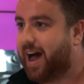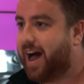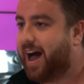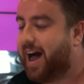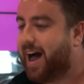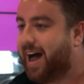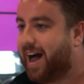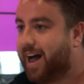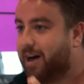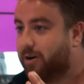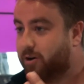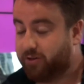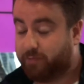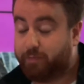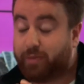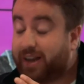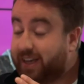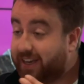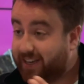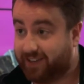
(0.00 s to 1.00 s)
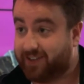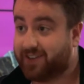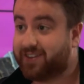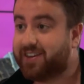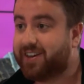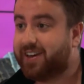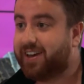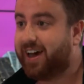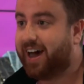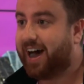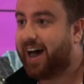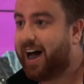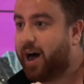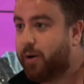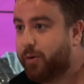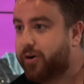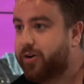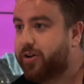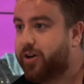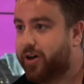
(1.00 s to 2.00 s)
How
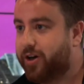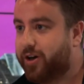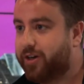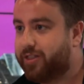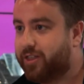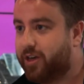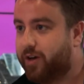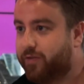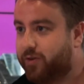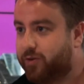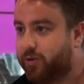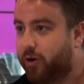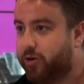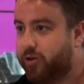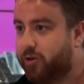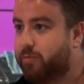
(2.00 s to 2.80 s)
on earth have you got your